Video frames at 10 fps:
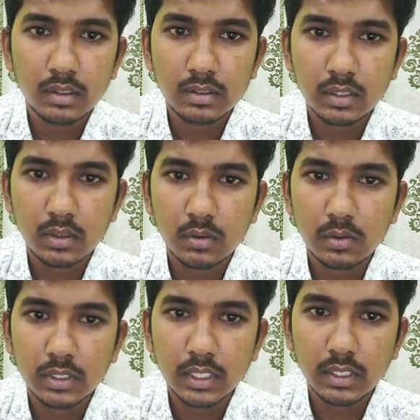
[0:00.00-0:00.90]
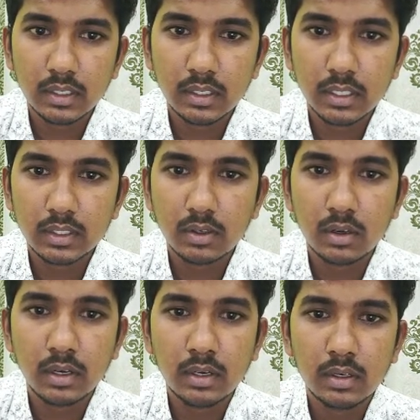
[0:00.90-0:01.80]
So the question is
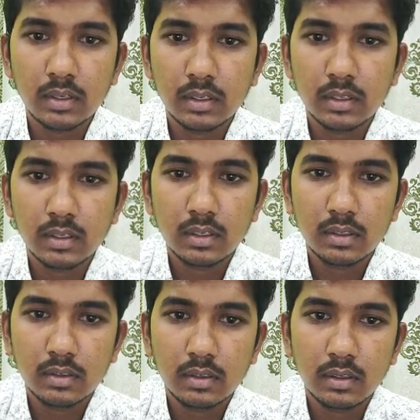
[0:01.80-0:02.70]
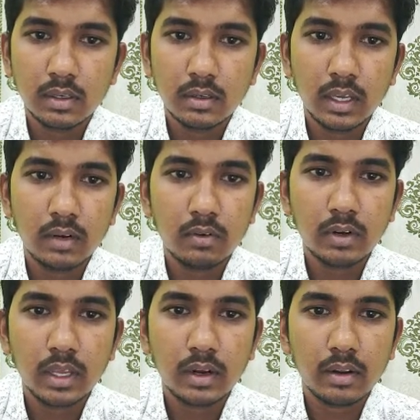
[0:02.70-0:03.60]
on
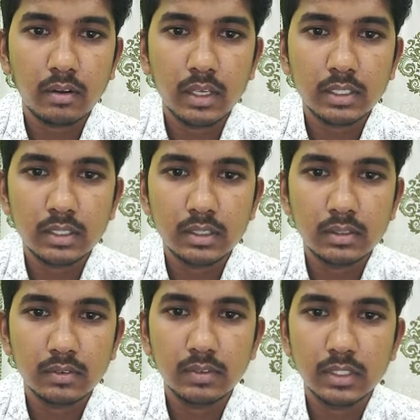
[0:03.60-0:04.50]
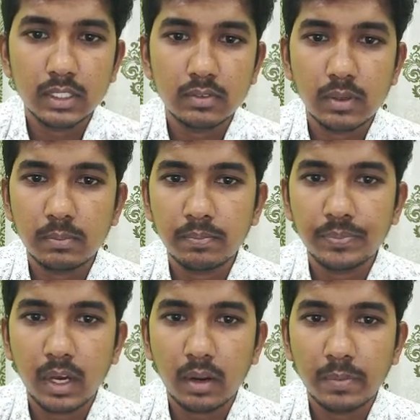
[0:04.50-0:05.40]
LODR regulations, which is
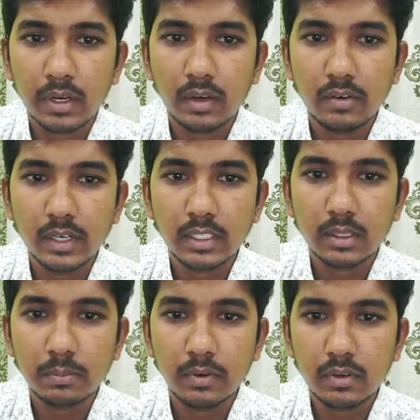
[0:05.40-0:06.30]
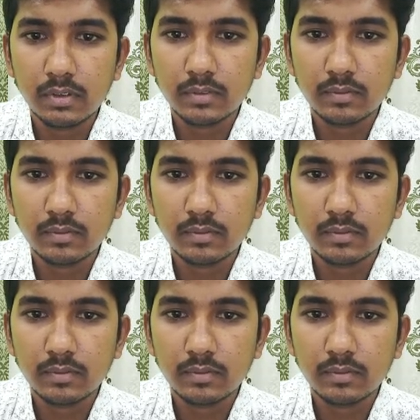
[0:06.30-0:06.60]
from corporate governance report.